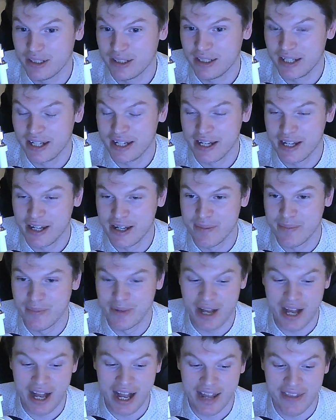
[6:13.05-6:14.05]
and
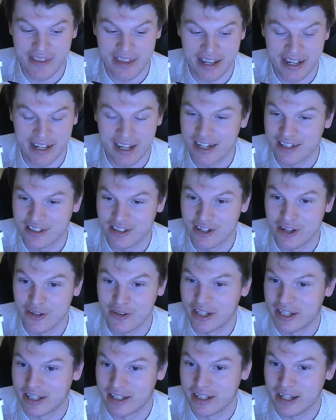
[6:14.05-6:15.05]
they like to know
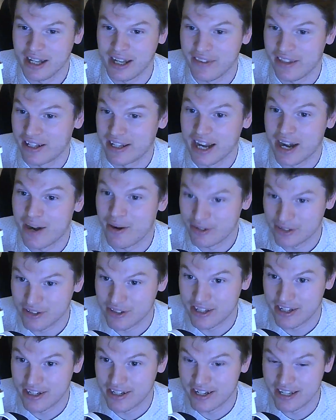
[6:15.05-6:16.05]
the character
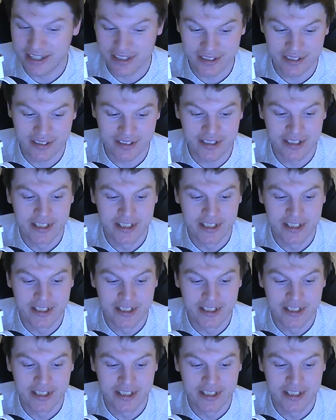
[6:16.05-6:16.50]
that it is,